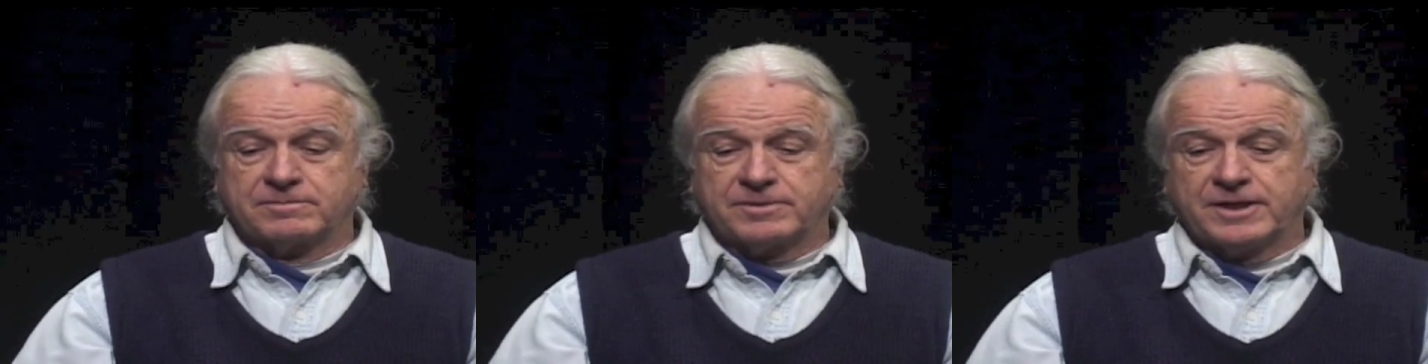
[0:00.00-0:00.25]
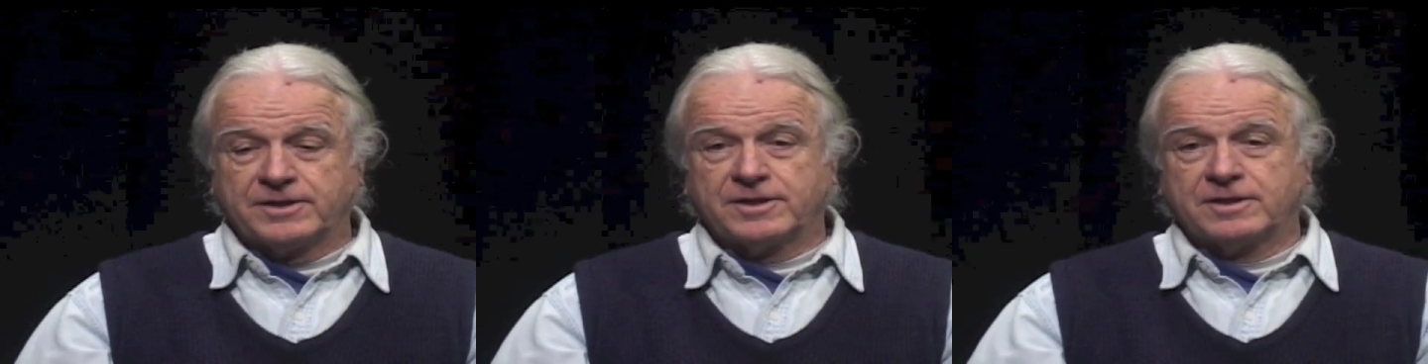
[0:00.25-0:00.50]

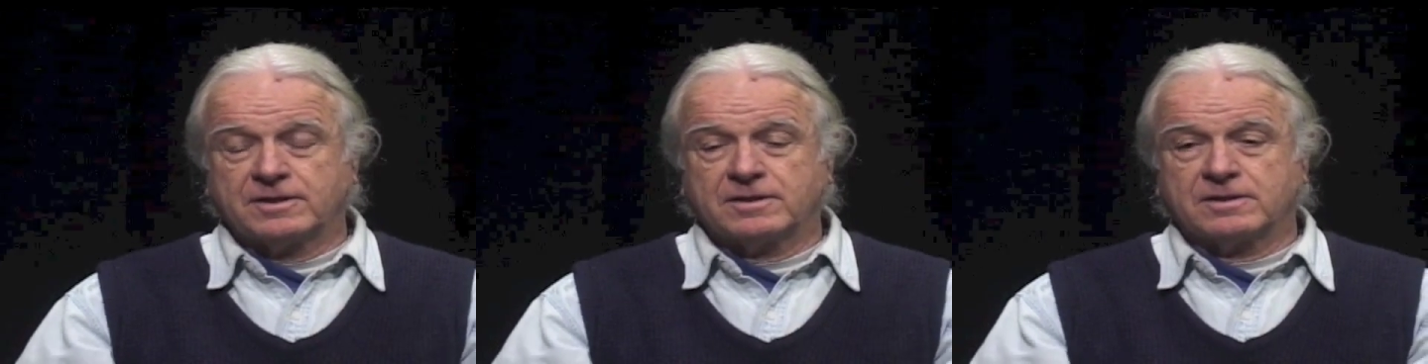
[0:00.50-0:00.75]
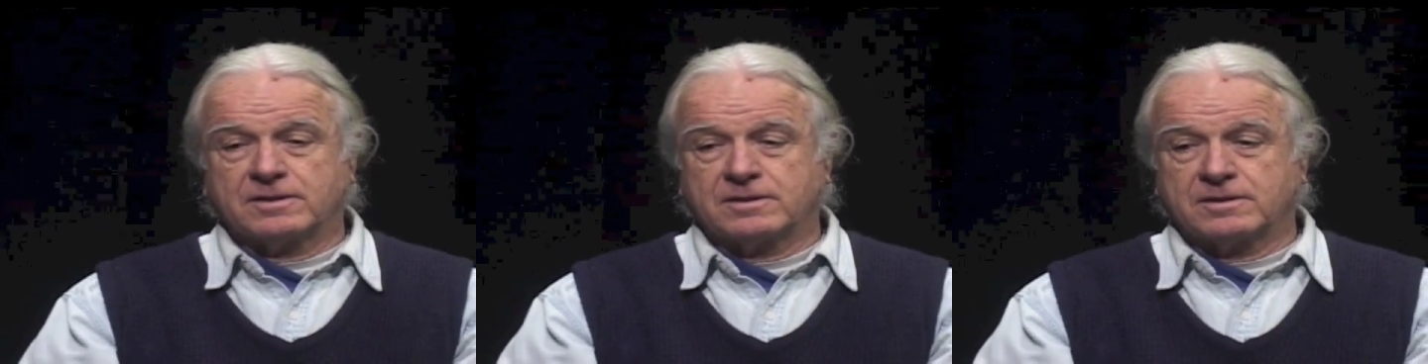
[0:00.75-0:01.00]
painting
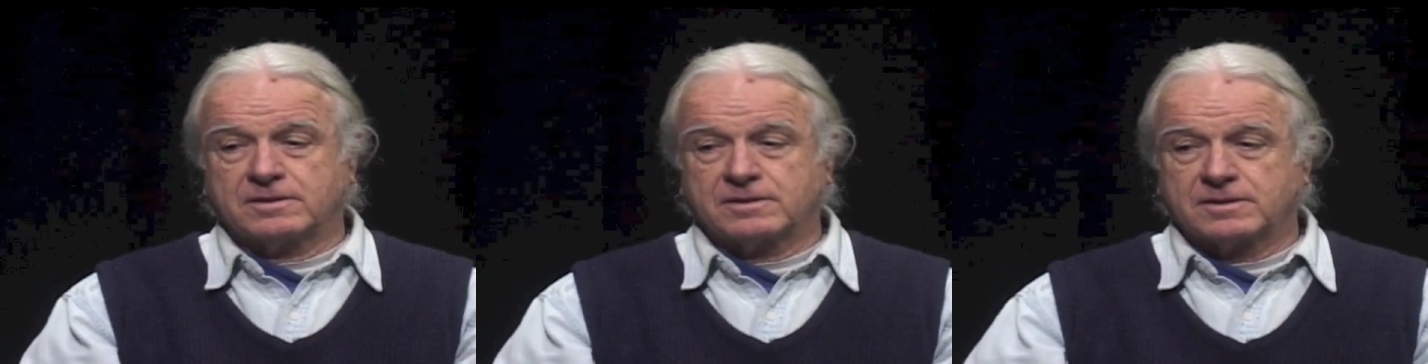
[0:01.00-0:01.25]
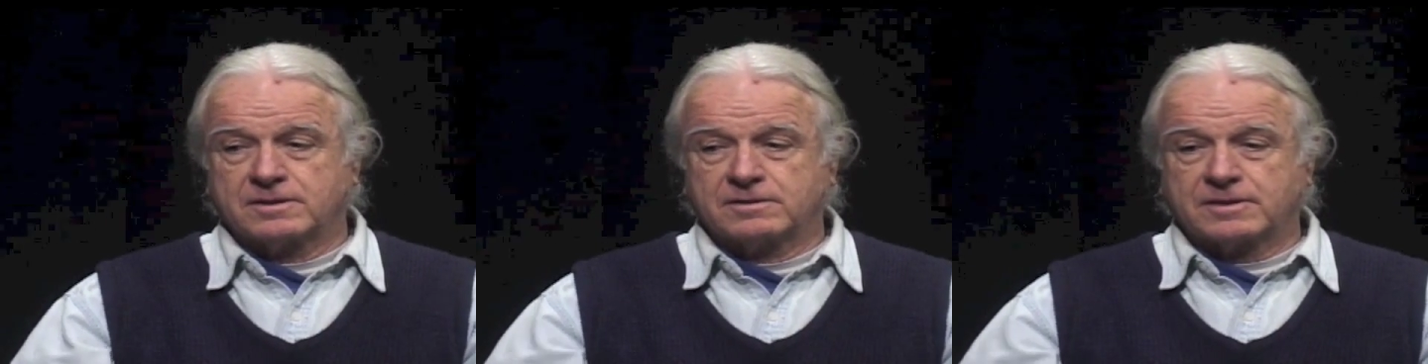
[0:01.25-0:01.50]

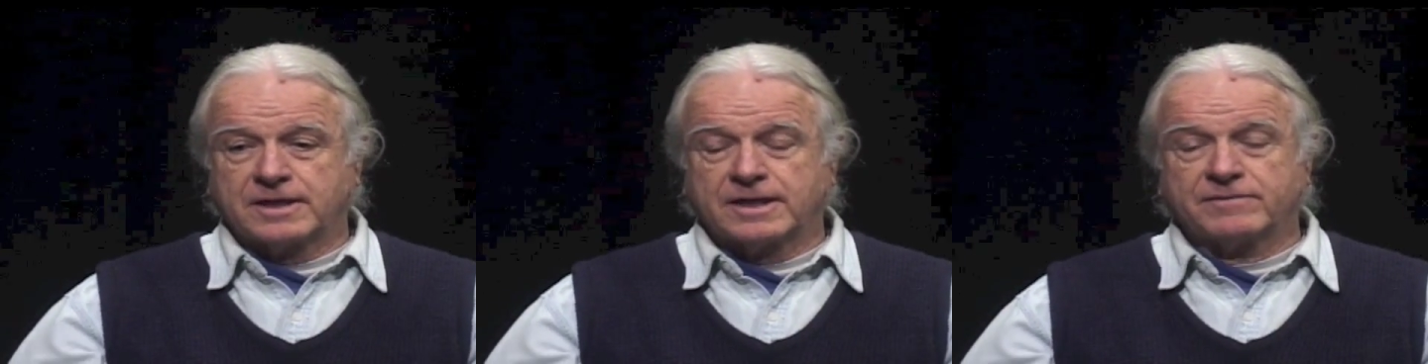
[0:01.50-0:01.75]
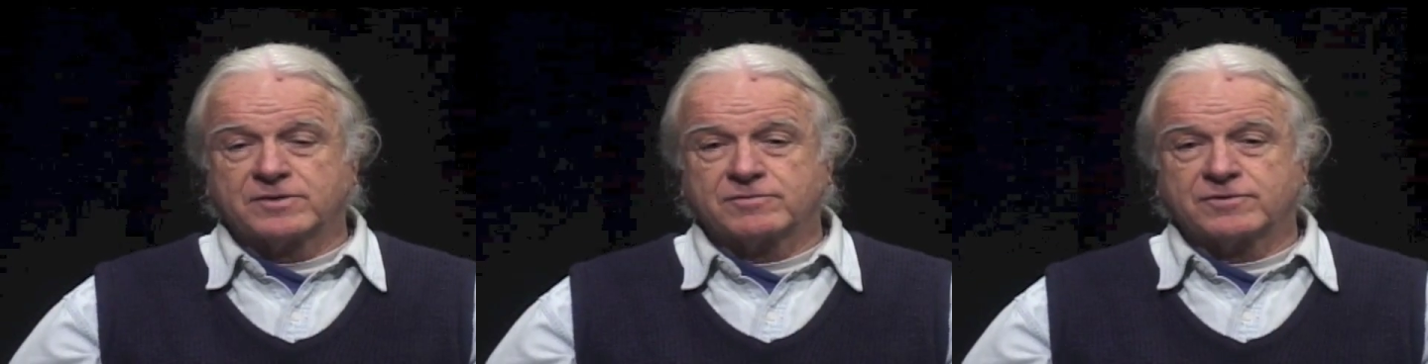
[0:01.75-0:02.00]

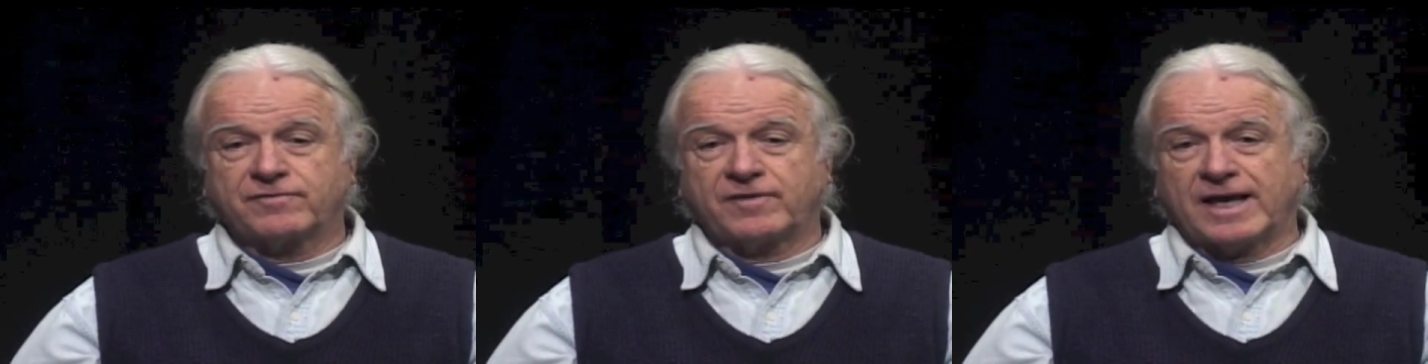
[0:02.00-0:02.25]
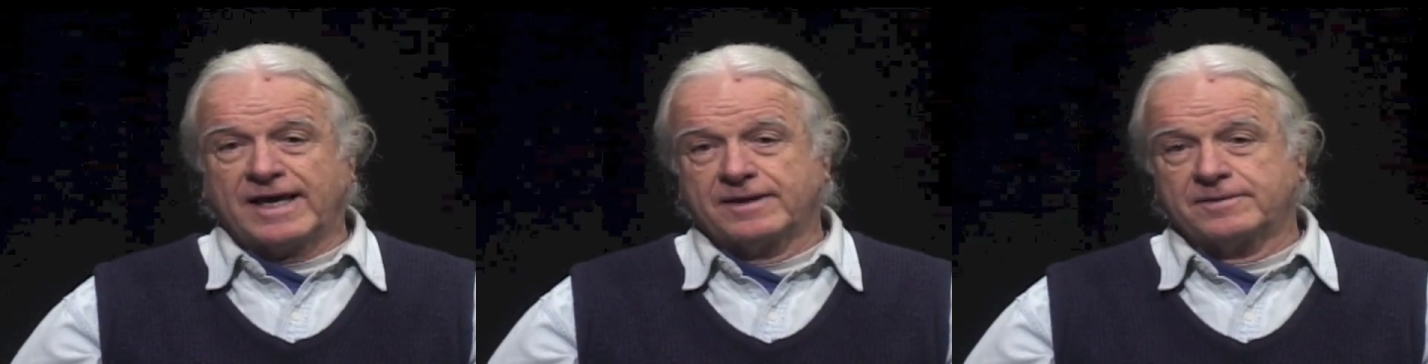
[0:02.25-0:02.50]
canvas was
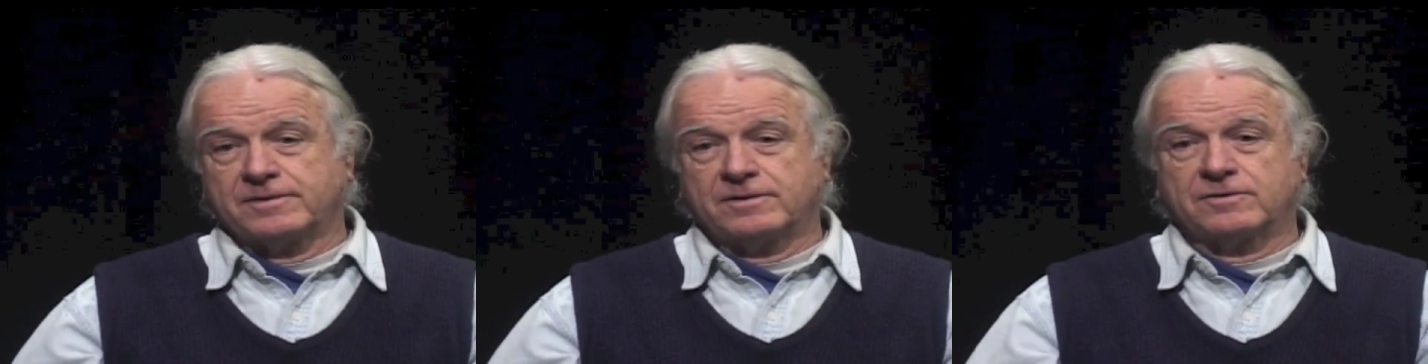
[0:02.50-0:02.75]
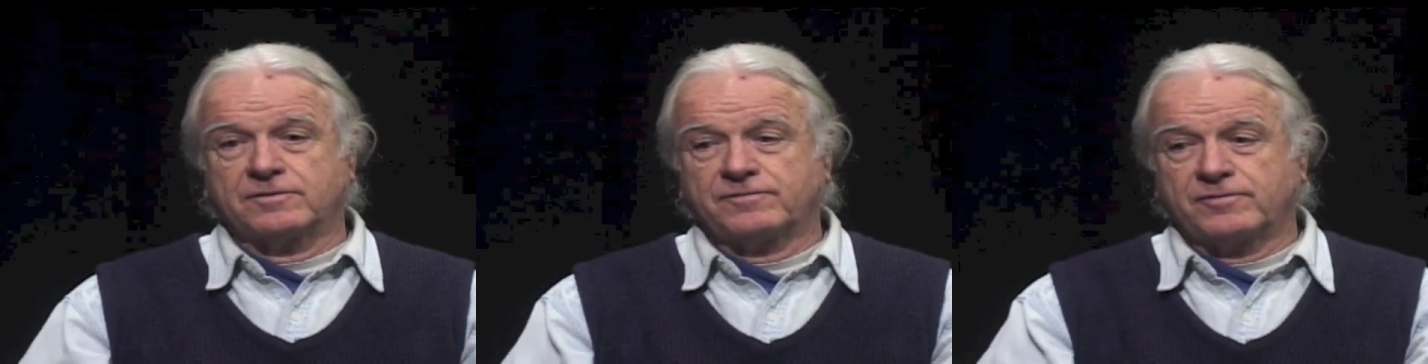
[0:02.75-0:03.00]
flat
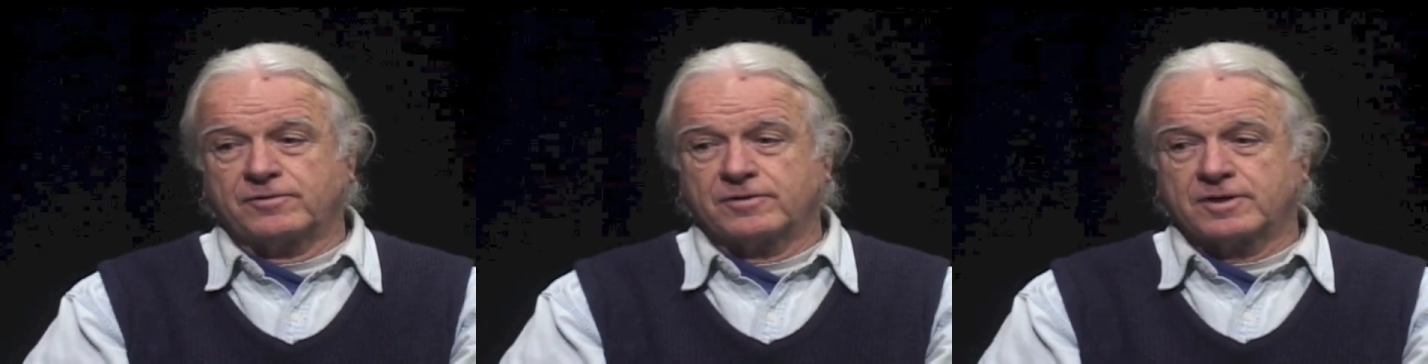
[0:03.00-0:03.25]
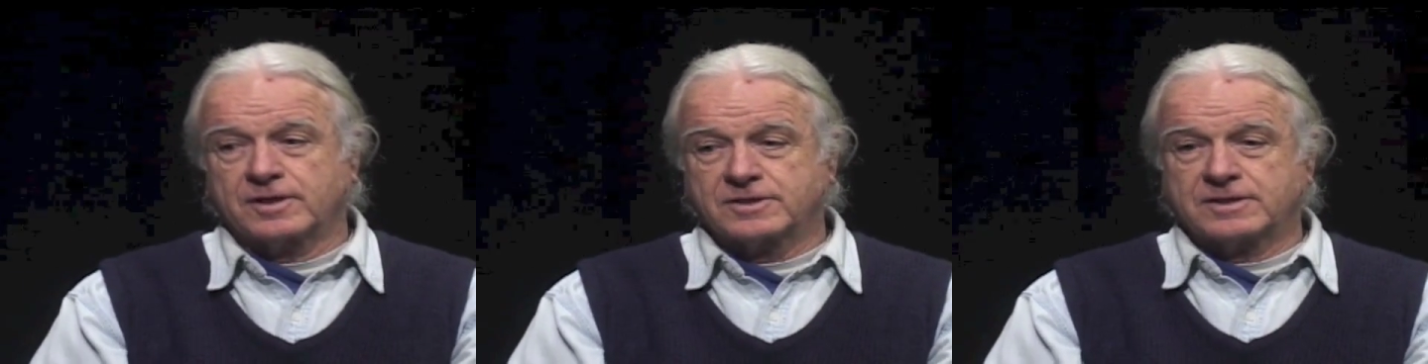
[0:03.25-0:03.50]
on the
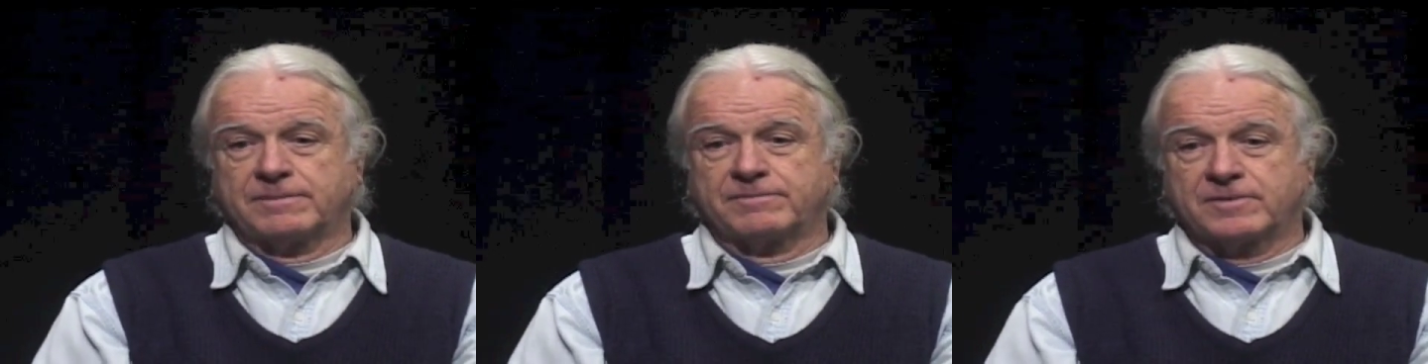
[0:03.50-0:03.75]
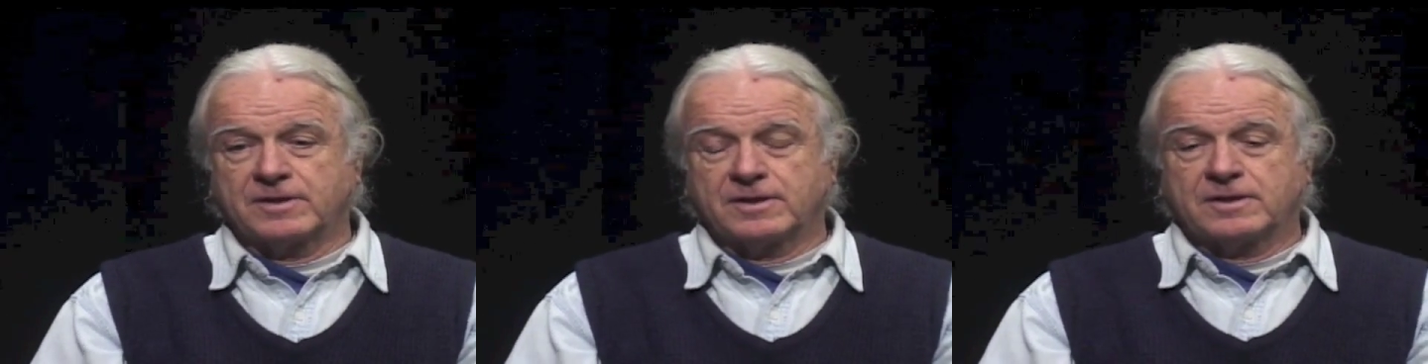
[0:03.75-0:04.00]
floor, except